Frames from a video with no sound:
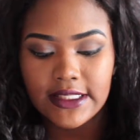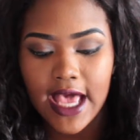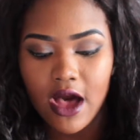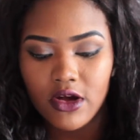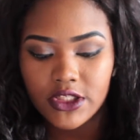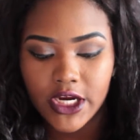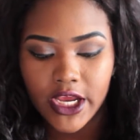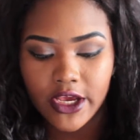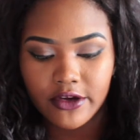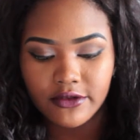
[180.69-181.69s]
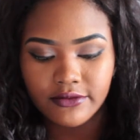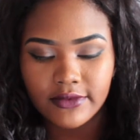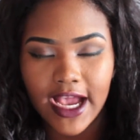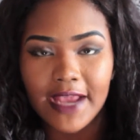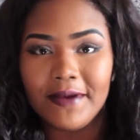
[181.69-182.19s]
How old are you?
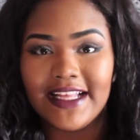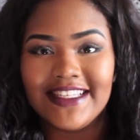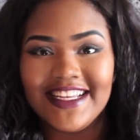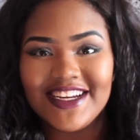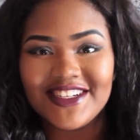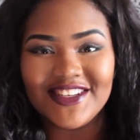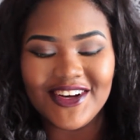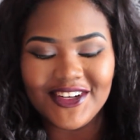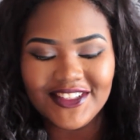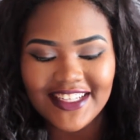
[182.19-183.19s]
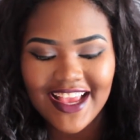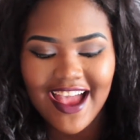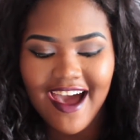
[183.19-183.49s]
I'm eighteen years old.